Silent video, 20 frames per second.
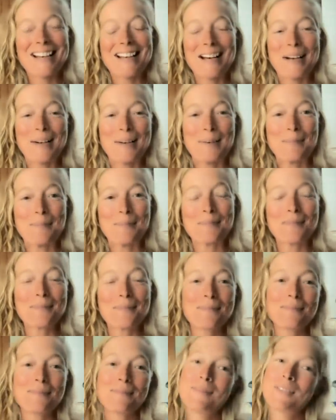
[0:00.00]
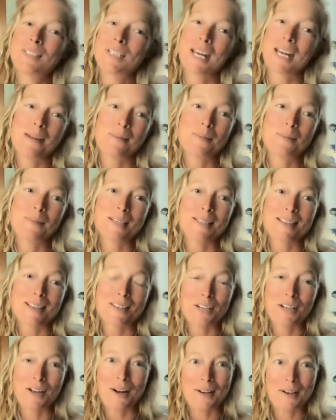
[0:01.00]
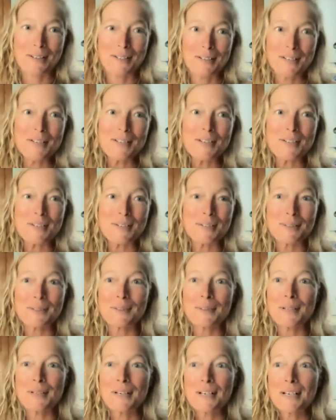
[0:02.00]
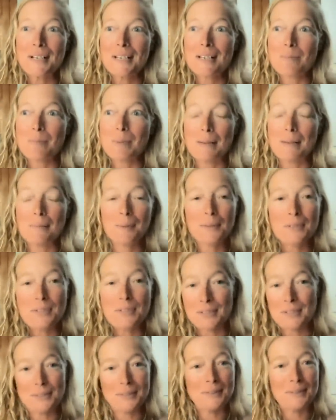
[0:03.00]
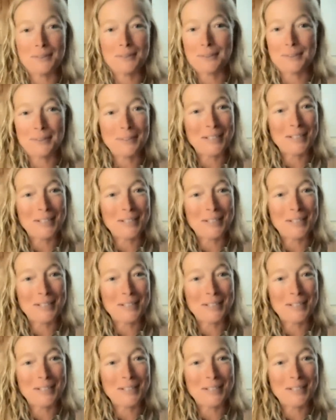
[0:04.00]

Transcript: Um, James, it's such an honor to be able to